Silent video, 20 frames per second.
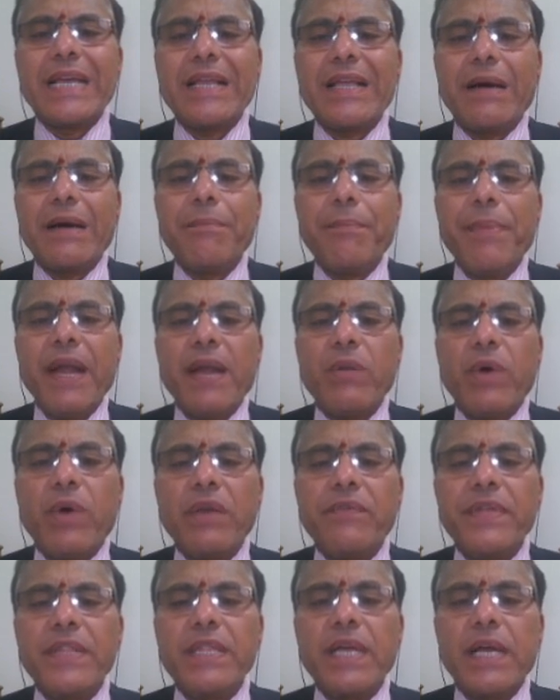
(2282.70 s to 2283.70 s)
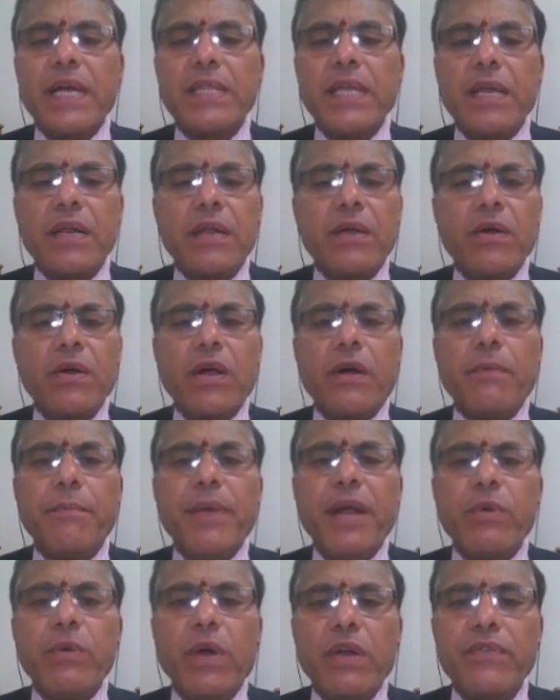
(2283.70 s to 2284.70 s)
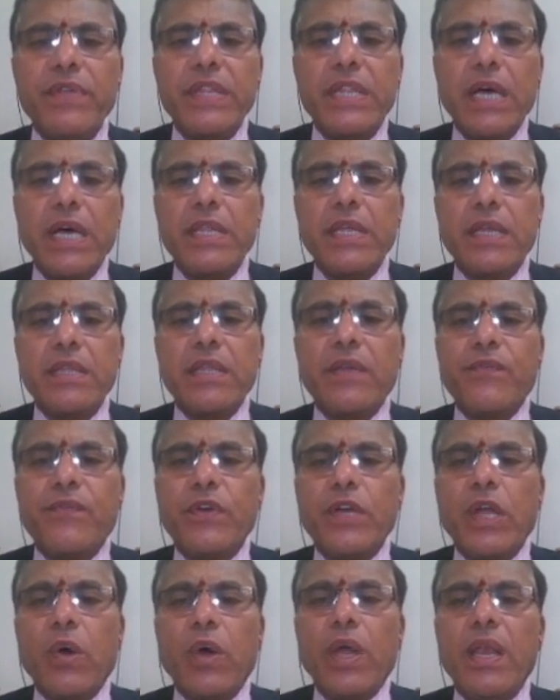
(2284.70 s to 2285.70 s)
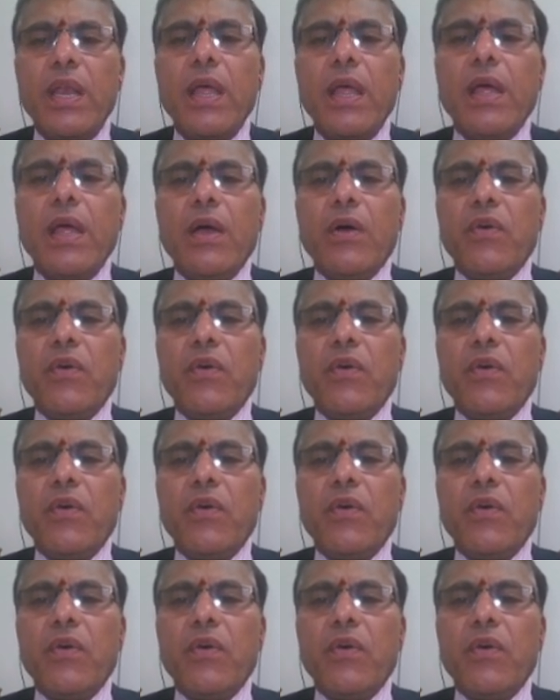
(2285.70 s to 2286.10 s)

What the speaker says: and compared one with the other, therefore now I'll